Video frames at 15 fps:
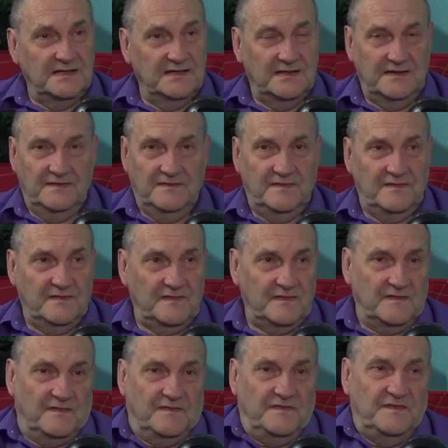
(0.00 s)
that.
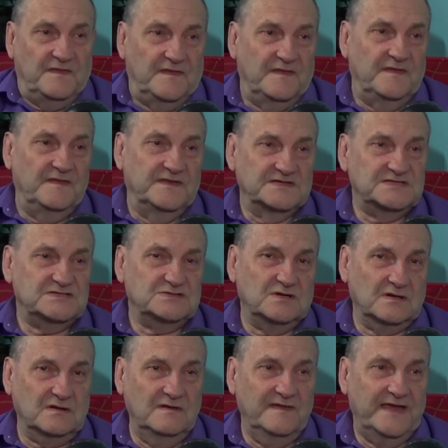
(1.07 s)
The
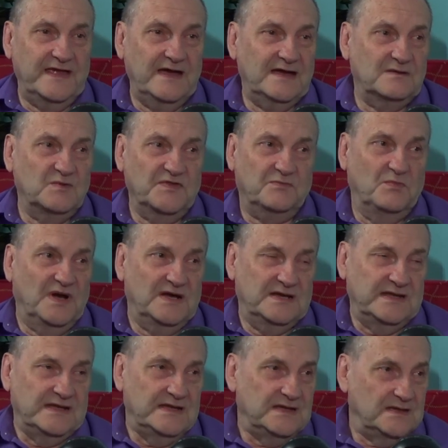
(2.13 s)
struggle they had with
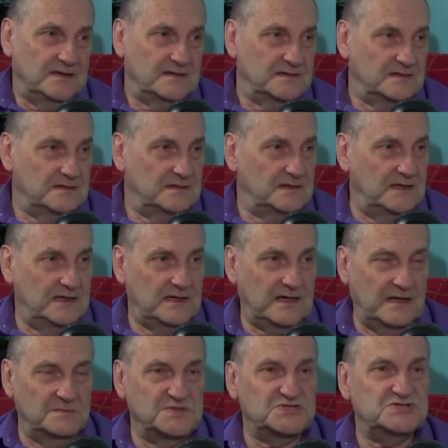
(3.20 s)
money, uh,
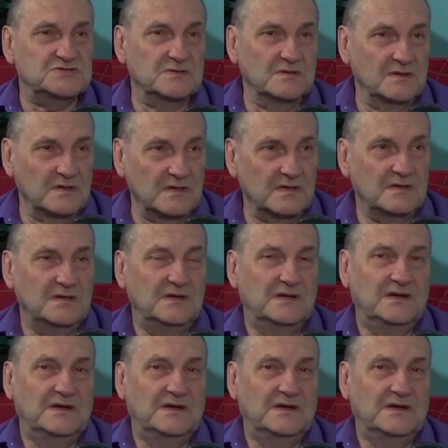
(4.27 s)
I'm sure.